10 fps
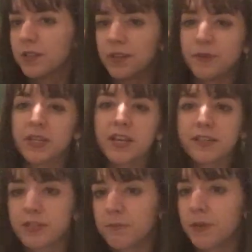I mean,
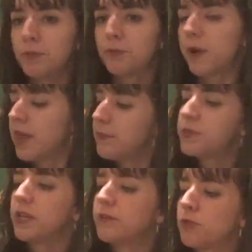yes, some people pride
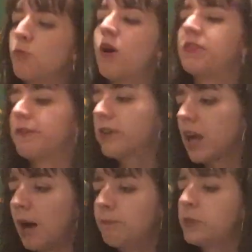themselves in what they've
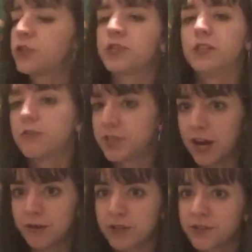accomplished in those
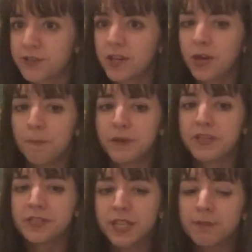hours, but it
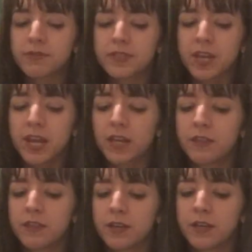seems like
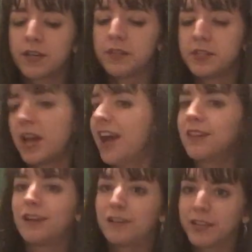the
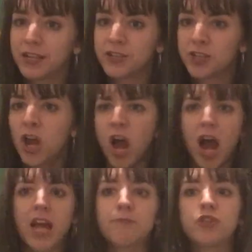dialogue is,
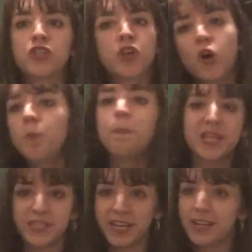I am so
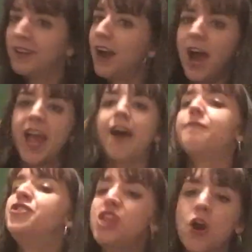busy, I have
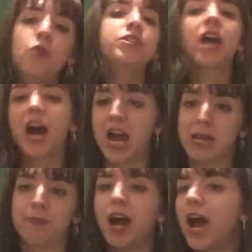no
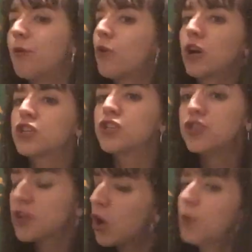time, I work
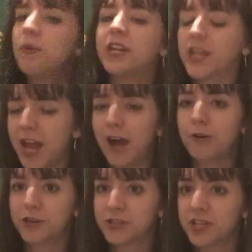so many
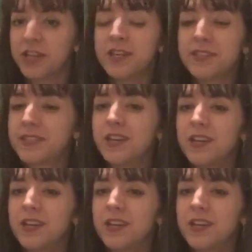hours, and it's